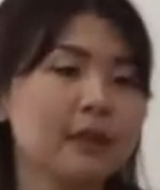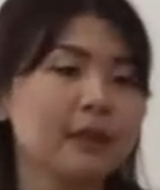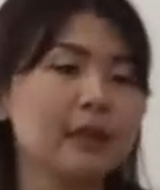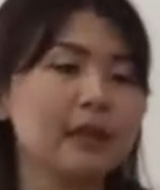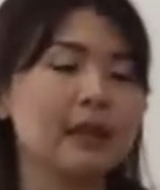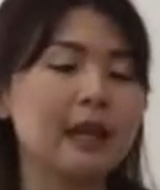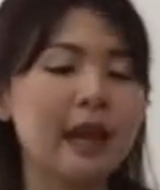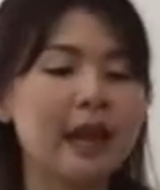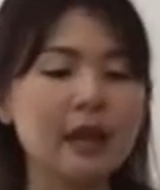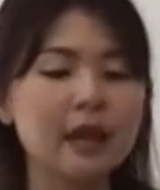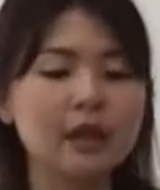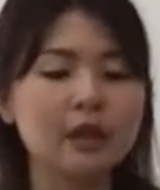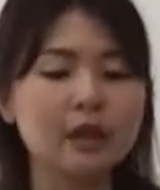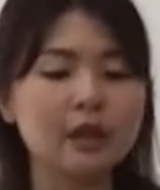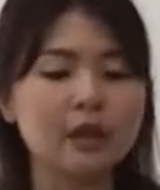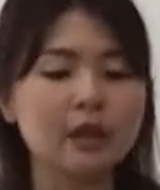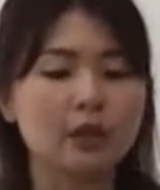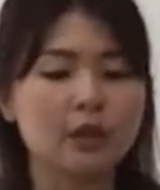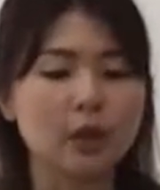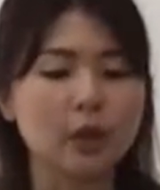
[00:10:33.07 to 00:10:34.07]
Yeah.
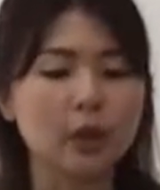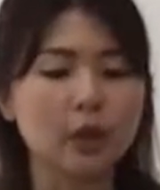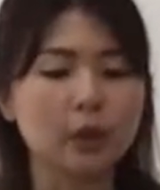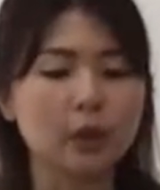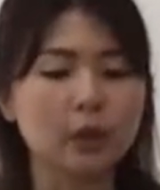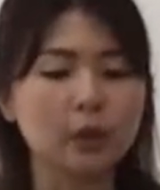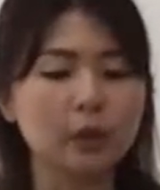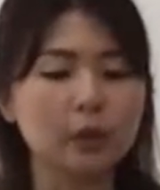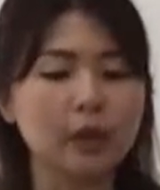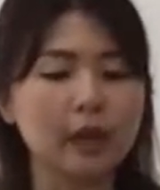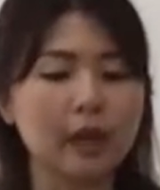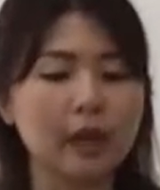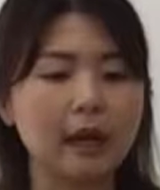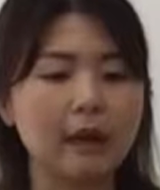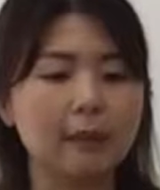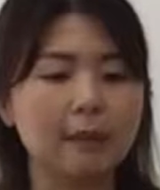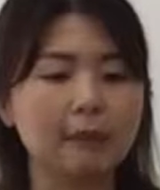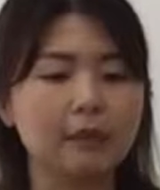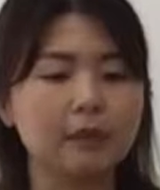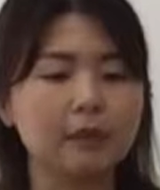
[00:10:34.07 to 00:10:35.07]
So,
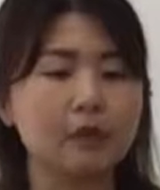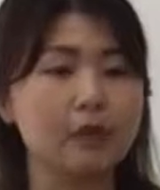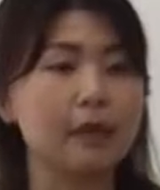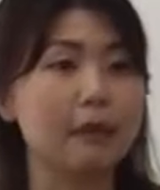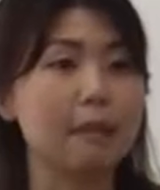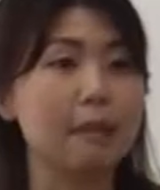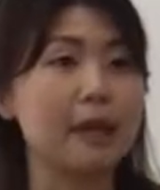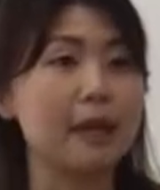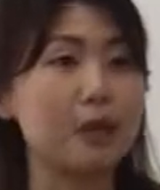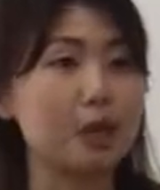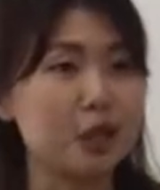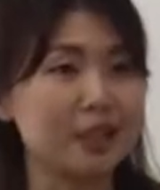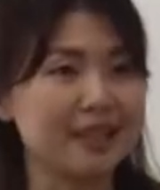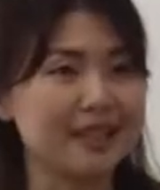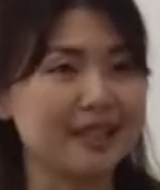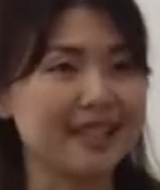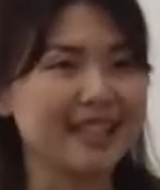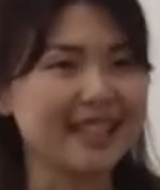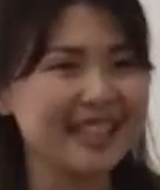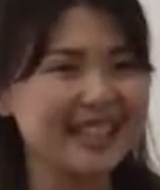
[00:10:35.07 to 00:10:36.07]
um, sorry,
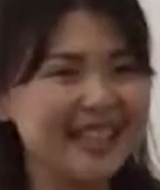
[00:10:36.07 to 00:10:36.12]
patience.